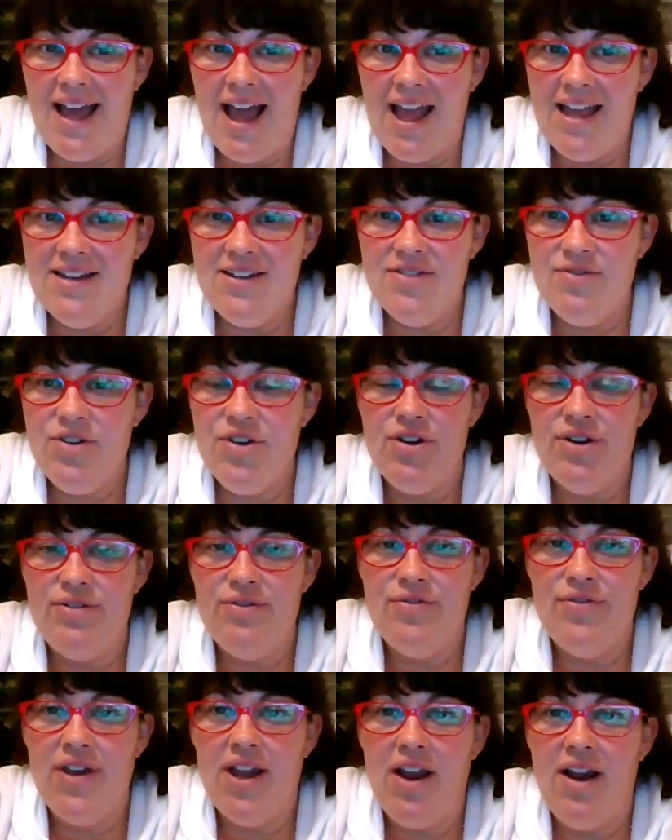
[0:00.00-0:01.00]
I
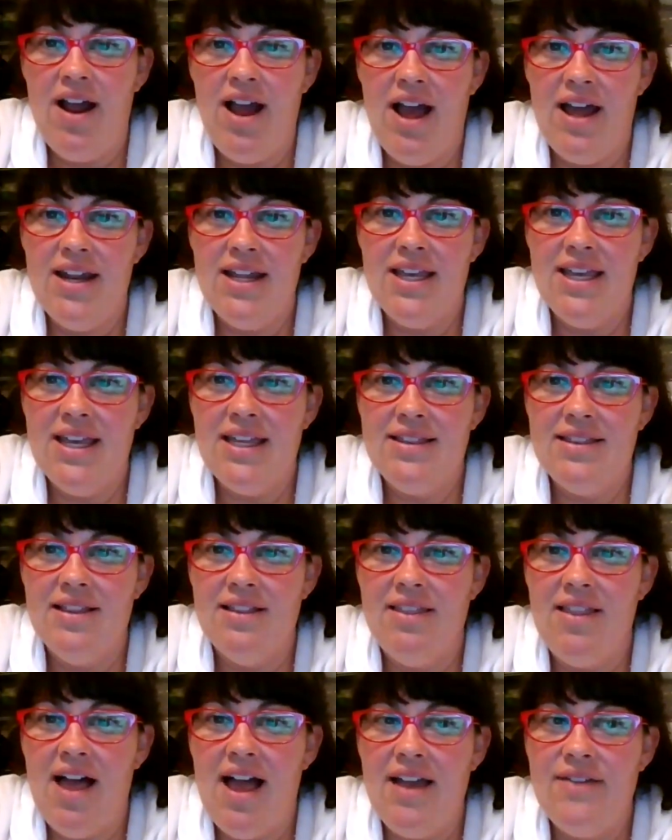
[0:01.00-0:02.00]
couldn't figure out how to get
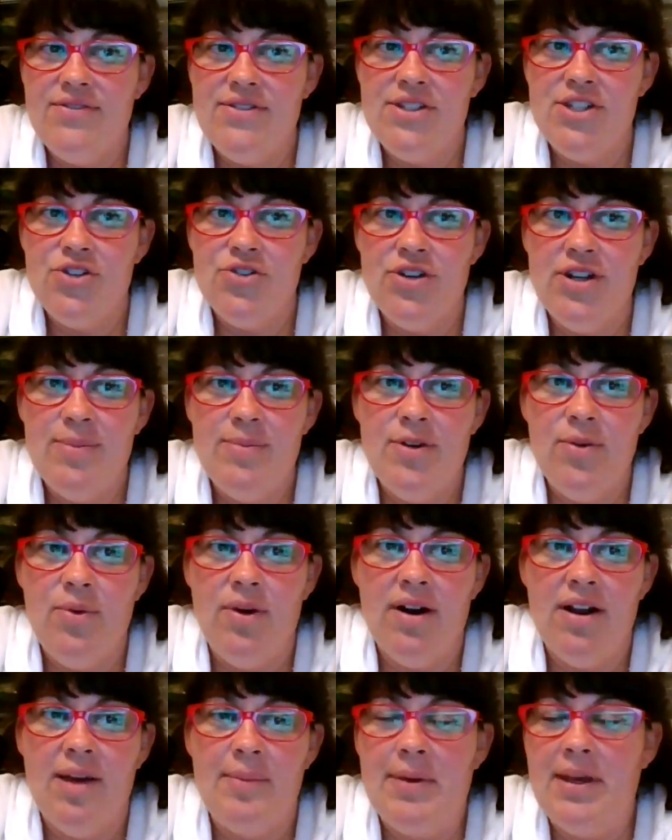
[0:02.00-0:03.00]
the live stream to
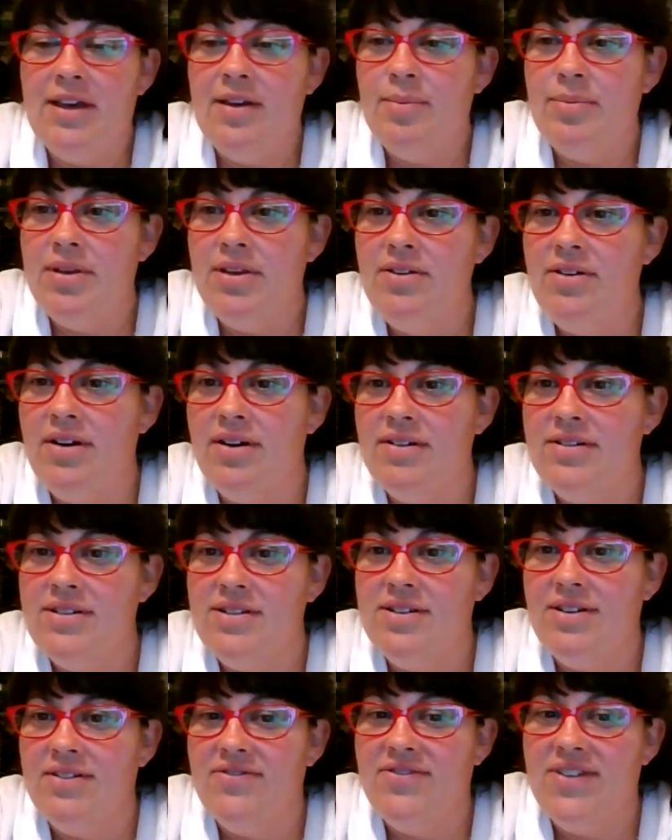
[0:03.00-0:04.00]
work on my computer,
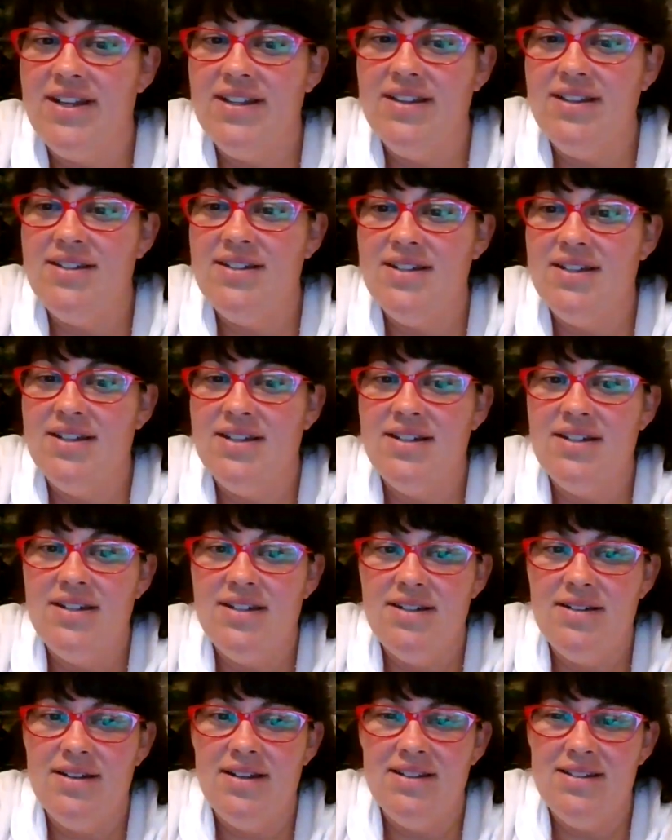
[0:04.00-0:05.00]
so I finally did.
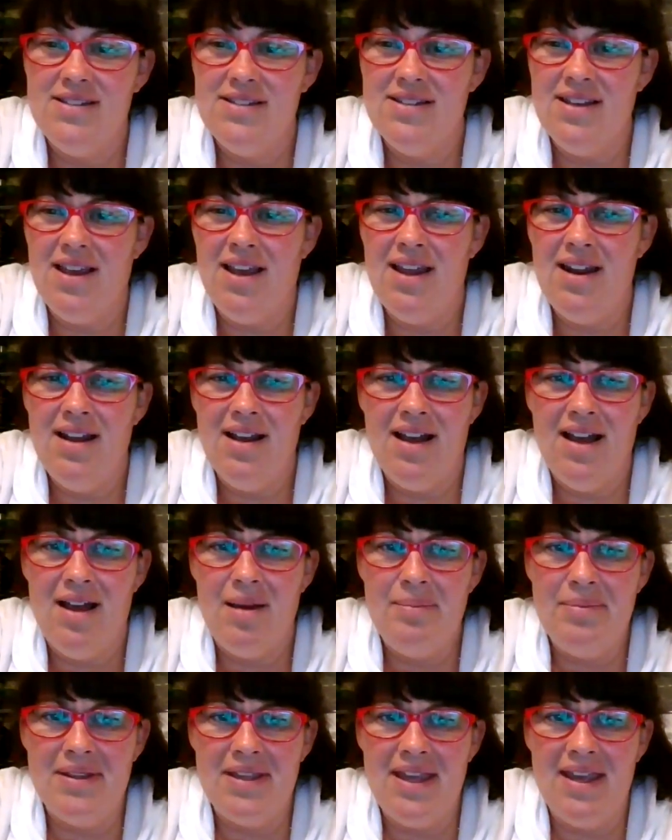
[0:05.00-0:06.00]
It's kinda
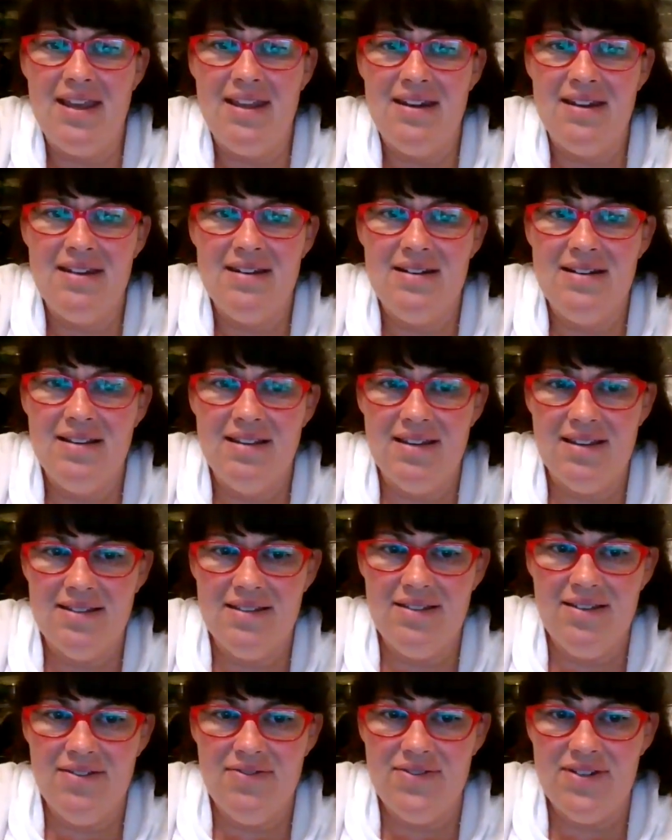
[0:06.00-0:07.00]
complicated, like,
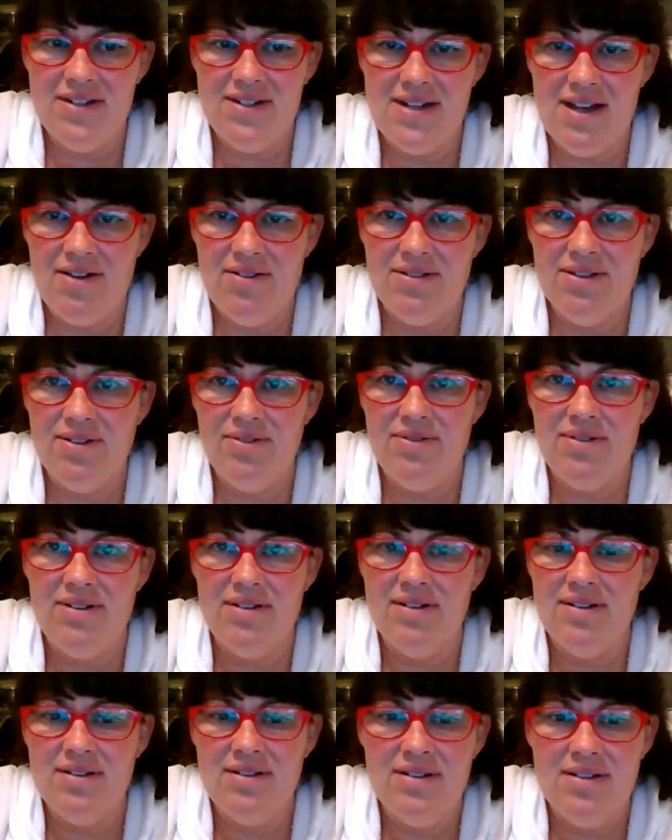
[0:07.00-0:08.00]
you have to download
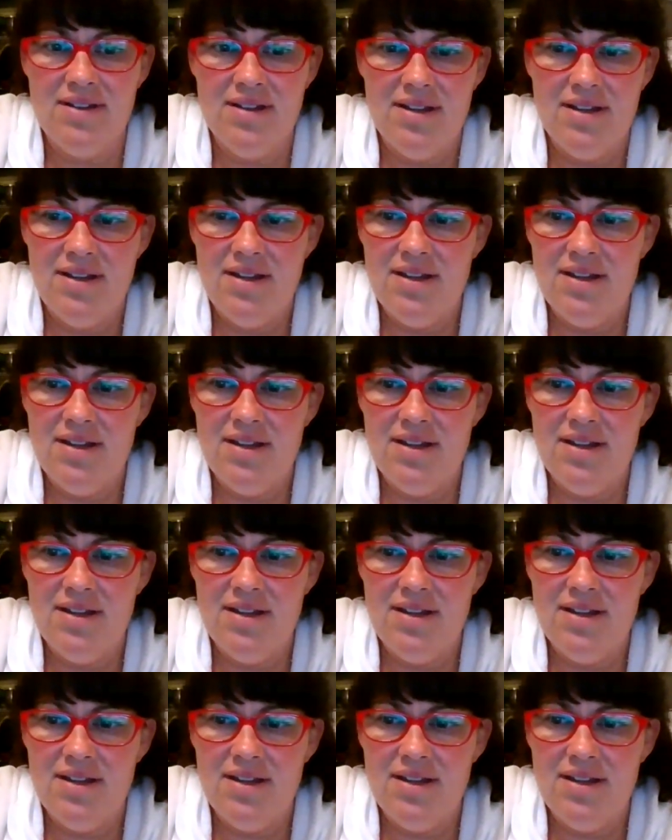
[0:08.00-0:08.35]
a